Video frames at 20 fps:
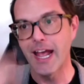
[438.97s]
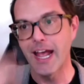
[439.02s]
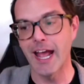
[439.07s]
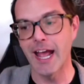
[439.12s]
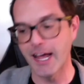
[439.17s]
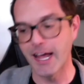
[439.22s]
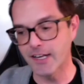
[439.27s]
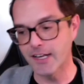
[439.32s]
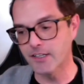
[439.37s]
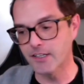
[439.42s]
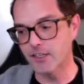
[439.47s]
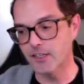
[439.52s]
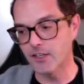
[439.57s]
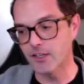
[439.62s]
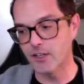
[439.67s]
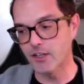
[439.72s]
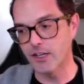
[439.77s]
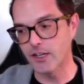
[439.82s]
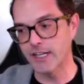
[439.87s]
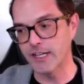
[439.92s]
and
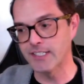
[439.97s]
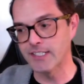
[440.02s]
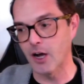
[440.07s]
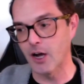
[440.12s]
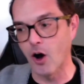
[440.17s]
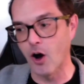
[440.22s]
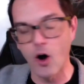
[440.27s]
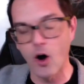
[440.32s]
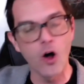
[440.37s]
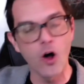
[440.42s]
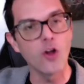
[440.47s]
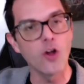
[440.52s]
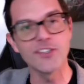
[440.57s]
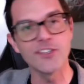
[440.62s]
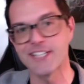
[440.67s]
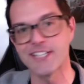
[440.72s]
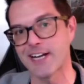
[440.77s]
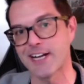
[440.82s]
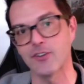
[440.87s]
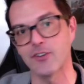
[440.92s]
it's all
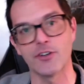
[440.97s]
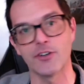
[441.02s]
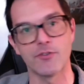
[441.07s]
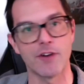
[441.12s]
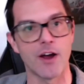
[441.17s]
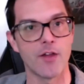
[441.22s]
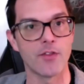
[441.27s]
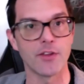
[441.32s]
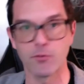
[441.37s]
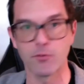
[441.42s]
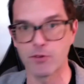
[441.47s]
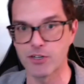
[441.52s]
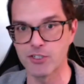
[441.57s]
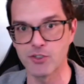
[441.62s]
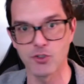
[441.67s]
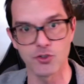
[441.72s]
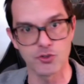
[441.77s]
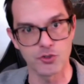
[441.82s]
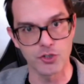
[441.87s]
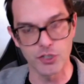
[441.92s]
centered around the
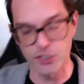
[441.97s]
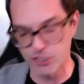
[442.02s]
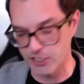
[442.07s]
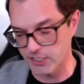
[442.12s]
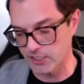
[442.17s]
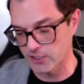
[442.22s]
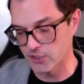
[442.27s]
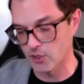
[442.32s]
original trilogy.